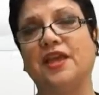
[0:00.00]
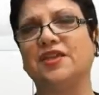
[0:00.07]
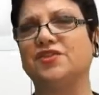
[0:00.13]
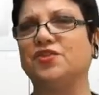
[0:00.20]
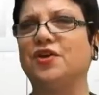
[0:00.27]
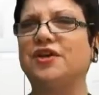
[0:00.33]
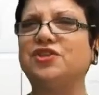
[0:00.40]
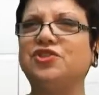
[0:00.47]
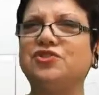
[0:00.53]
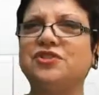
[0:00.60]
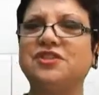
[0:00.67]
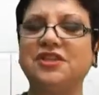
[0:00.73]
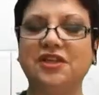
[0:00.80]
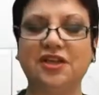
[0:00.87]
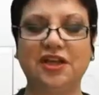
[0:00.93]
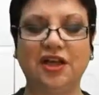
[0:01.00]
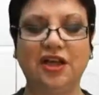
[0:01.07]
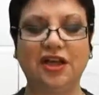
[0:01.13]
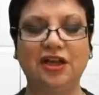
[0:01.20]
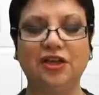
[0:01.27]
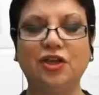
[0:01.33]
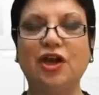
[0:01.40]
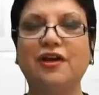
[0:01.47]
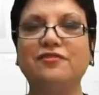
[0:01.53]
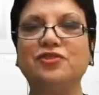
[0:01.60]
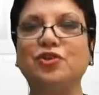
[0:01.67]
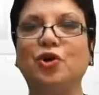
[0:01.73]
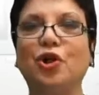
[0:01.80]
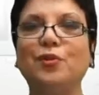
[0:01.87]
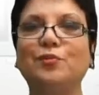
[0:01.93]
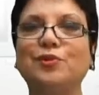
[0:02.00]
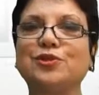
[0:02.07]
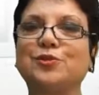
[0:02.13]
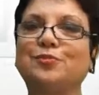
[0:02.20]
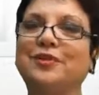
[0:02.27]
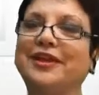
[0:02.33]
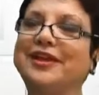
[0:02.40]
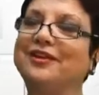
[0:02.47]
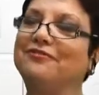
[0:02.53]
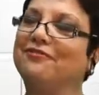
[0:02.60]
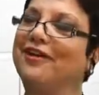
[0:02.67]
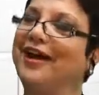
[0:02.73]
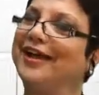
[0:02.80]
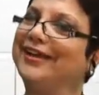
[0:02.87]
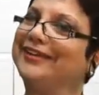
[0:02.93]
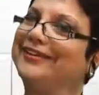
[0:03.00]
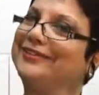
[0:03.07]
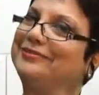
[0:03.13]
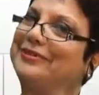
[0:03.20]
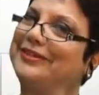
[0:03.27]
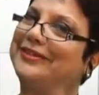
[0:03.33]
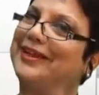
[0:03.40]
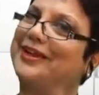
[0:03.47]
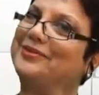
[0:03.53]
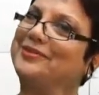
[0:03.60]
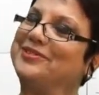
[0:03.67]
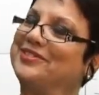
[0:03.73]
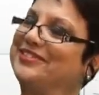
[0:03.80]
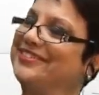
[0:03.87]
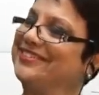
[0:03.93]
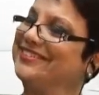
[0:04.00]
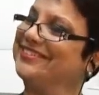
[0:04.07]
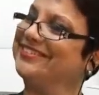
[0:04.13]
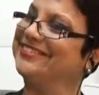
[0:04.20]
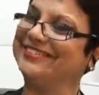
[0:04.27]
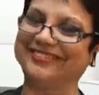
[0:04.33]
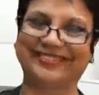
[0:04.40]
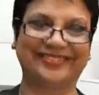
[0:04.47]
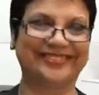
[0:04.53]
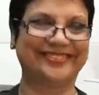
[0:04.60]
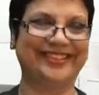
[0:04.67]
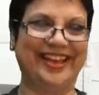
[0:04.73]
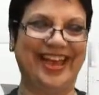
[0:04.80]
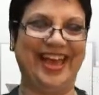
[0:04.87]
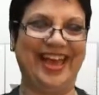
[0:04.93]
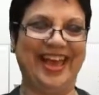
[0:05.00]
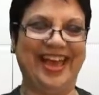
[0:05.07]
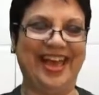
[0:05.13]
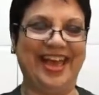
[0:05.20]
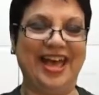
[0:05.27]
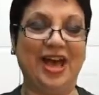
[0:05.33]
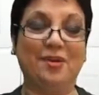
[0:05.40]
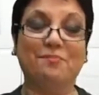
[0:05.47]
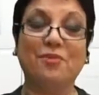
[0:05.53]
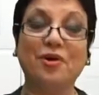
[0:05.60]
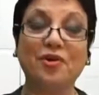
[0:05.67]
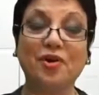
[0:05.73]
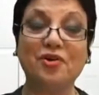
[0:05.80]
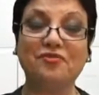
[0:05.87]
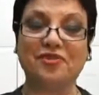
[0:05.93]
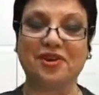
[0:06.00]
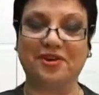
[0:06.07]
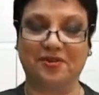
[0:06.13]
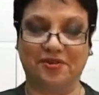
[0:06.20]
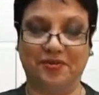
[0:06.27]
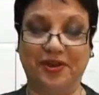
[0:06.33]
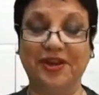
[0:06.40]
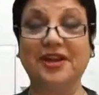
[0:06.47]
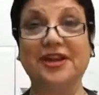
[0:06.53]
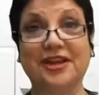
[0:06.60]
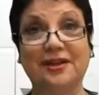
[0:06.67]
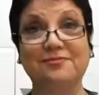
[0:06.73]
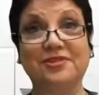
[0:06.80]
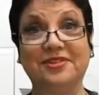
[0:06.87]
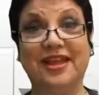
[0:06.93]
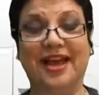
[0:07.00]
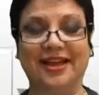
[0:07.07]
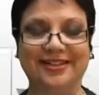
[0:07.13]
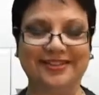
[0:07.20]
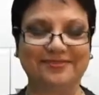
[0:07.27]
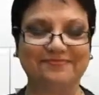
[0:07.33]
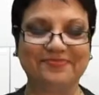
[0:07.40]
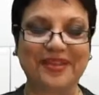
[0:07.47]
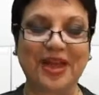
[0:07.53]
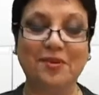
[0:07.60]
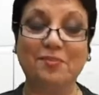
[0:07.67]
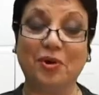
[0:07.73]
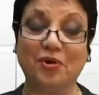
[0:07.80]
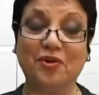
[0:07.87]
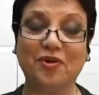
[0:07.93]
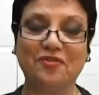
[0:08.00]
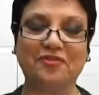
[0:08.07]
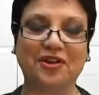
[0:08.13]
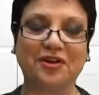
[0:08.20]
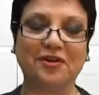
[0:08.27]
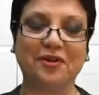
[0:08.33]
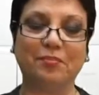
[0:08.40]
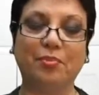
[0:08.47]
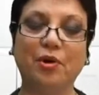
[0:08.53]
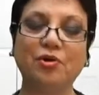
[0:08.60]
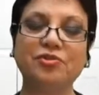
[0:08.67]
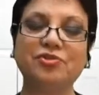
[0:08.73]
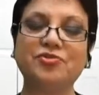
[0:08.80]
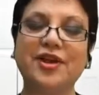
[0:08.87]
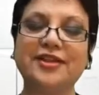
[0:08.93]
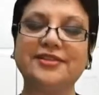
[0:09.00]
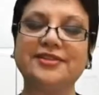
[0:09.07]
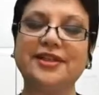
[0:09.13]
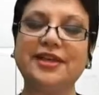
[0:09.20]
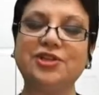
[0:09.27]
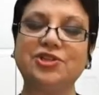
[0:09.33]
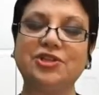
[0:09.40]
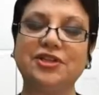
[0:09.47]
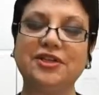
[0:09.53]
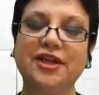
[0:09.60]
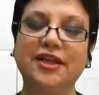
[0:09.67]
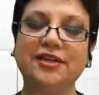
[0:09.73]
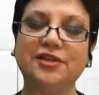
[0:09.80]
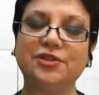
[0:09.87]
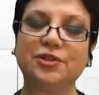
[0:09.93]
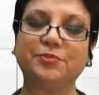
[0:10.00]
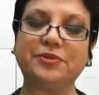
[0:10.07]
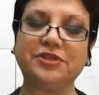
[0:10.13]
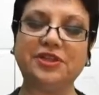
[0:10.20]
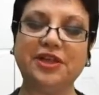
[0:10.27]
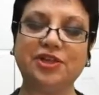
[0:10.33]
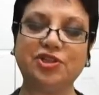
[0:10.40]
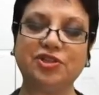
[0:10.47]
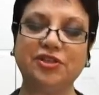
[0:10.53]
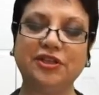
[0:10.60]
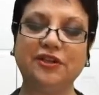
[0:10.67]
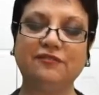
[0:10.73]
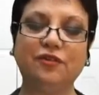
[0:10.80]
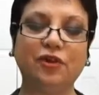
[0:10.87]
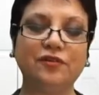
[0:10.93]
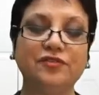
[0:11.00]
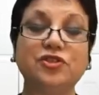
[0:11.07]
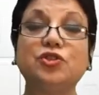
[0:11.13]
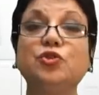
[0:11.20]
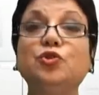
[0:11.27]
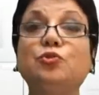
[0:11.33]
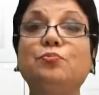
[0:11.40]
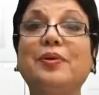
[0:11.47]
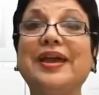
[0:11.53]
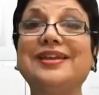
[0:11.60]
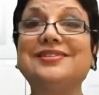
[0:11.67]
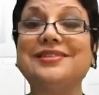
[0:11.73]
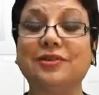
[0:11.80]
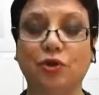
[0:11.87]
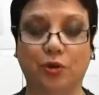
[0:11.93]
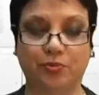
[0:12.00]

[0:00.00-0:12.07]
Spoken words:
So as you see, you have to almost play a violin with languages. Moreover, we're going to come to that. Moreover, both translation and interpretation involve two basic